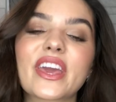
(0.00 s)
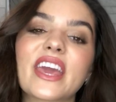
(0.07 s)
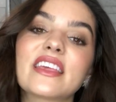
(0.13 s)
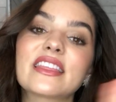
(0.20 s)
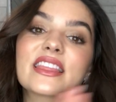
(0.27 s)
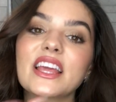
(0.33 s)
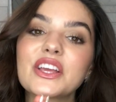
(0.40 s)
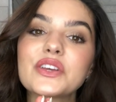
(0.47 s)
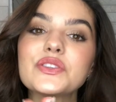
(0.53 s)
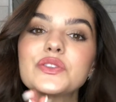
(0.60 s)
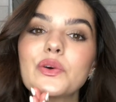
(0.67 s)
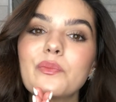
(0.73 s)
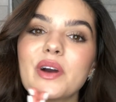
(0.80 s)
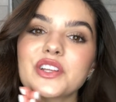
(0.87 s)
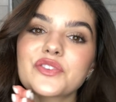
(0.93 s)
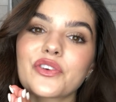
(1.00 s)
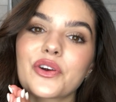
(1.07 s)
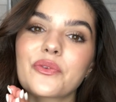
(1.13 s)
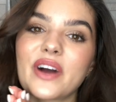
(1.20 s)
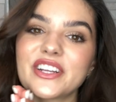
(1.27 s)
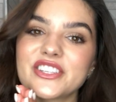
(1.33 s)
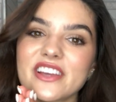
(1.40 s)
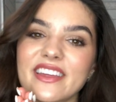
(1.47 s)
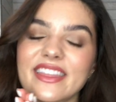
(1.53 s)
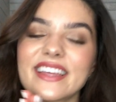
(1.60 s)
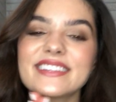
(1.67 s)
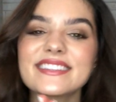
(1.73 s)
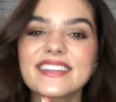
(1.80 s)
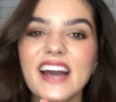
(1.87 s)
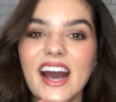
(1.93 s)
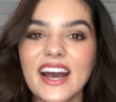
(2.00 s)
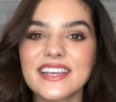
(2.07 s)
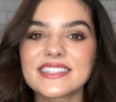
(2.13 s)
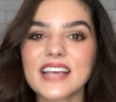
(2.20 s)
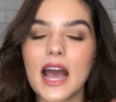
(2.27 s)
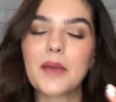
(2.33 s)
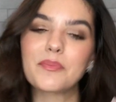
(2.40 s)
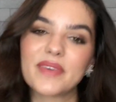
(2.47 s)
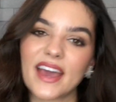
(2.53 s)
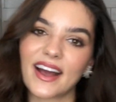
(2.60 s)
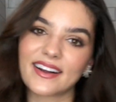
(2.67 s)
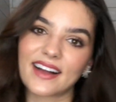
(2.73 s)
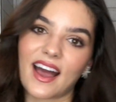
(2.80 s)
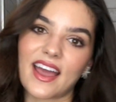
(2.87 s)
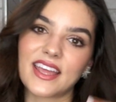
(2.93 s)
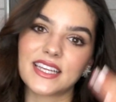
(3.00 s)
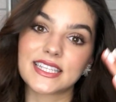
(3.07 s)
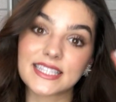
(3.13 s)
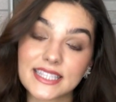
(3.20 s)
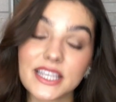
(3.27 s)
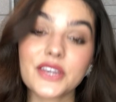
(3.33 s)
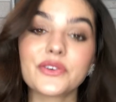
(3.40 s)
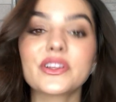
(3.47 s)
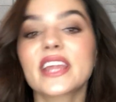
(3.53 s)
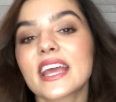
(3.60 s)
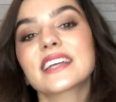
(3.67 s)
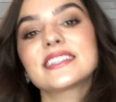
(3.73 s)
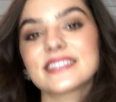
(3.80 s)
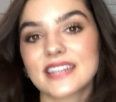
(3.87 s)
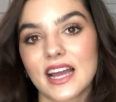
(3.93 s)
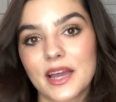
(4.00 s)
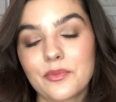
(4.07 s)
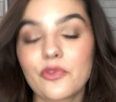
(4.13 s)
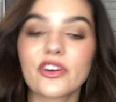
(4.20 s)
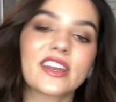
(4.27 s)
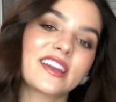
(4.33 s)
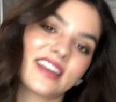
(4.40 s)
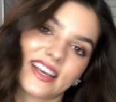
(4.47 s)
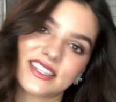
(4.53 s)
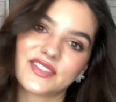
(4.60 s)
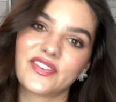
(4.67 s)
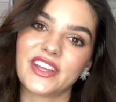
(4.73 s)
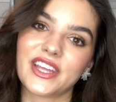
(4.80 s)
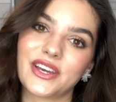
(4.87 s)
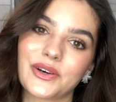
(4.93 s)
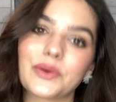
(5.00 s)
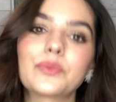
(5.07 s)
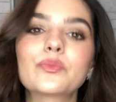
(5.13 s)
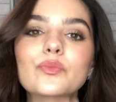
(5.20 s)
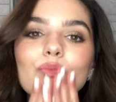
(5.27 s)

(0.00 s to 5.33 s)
Okay, thank you so much for watching this, guys. I'm Bianca, and see you next time with the next video.